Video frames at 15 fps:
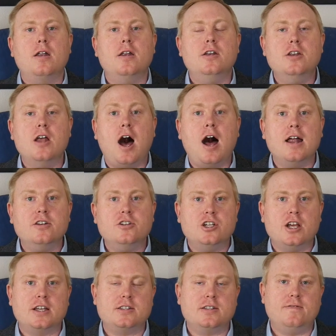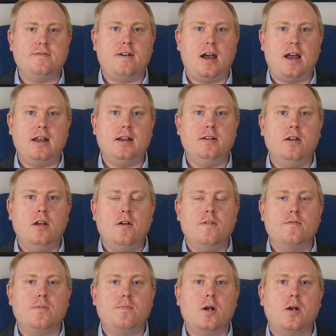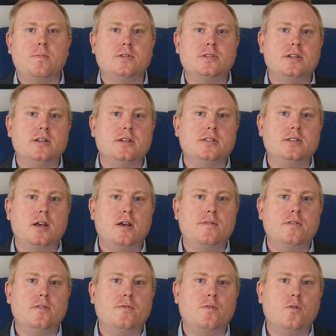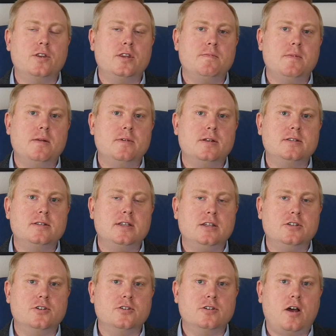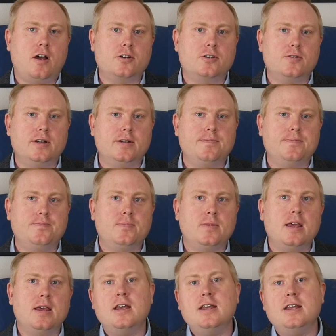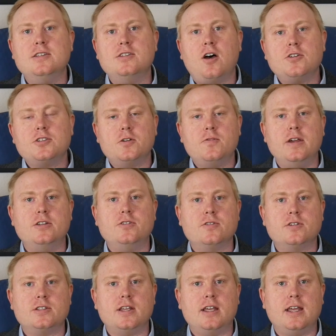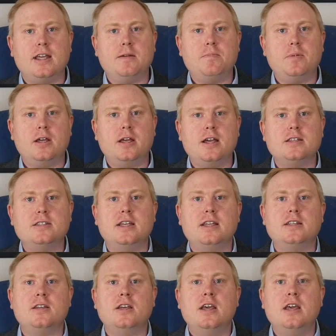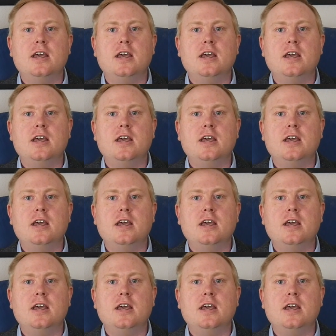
not justified for purposes of the Fourth Amendment seizure doctrine. Is also interesting because it